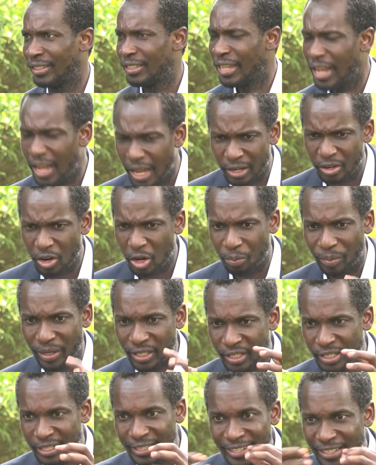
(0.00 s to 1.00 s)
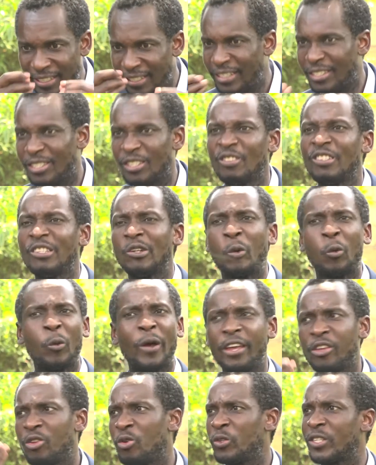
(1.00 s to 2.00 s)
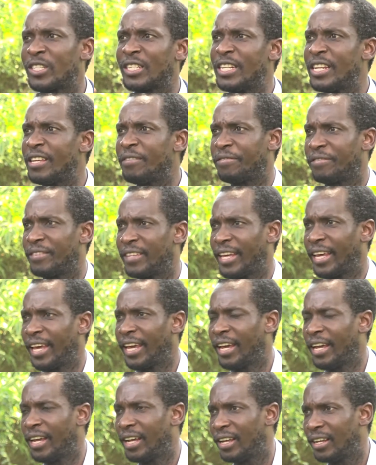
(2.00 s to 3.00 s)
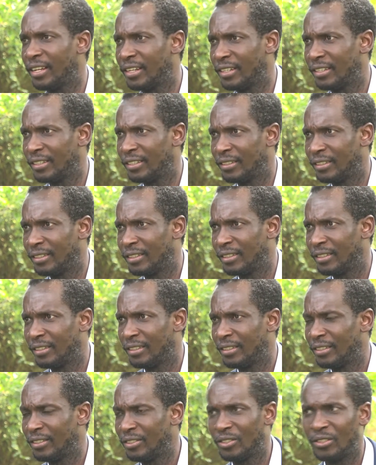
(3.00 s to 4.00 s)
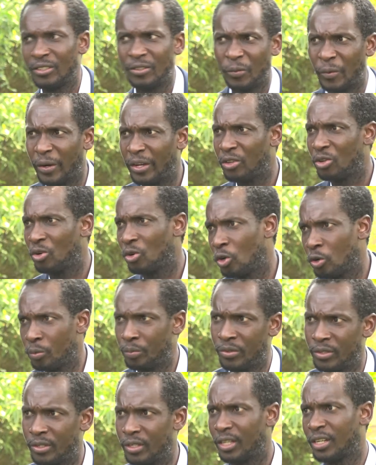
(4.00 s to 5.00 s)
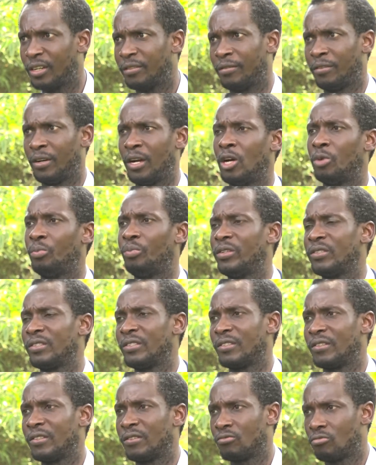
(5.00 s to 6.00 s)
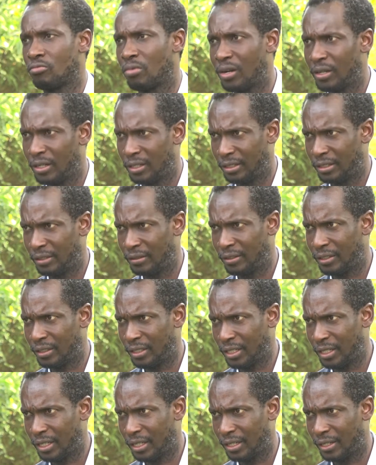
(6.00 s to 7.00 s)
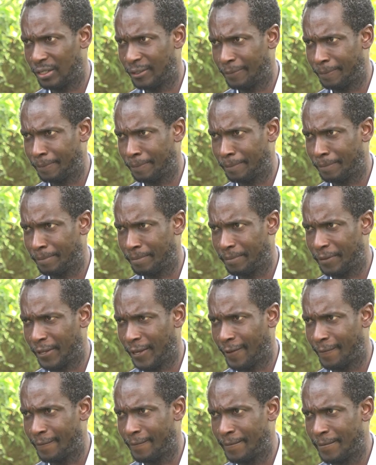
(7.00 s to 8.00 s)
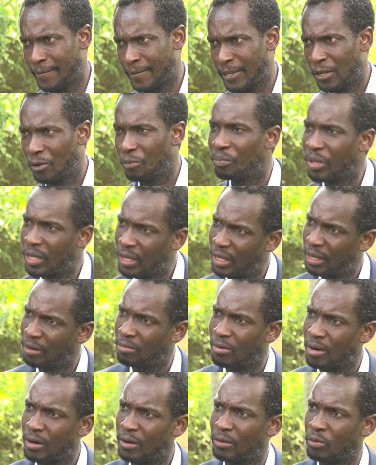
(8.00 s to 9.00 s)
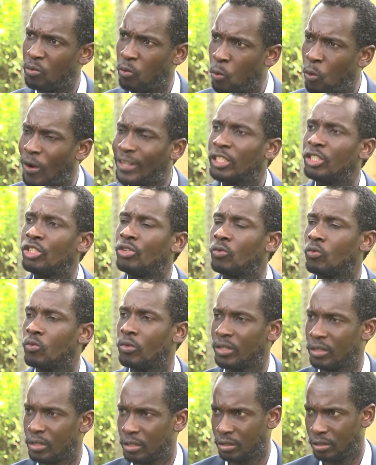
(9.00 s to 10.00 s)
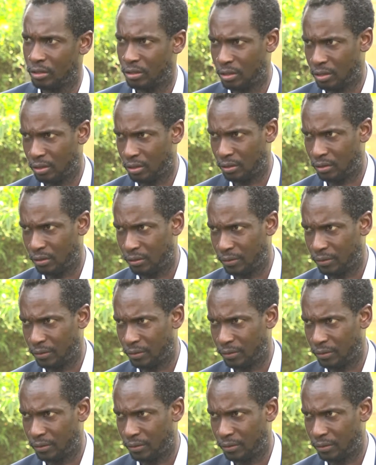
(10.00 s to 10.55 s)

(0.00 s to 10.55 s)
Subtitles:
Yeah, no, but this is where you sniff the air, where you observe how businesses run. Together. Okay. Yeah, be around what you want to do.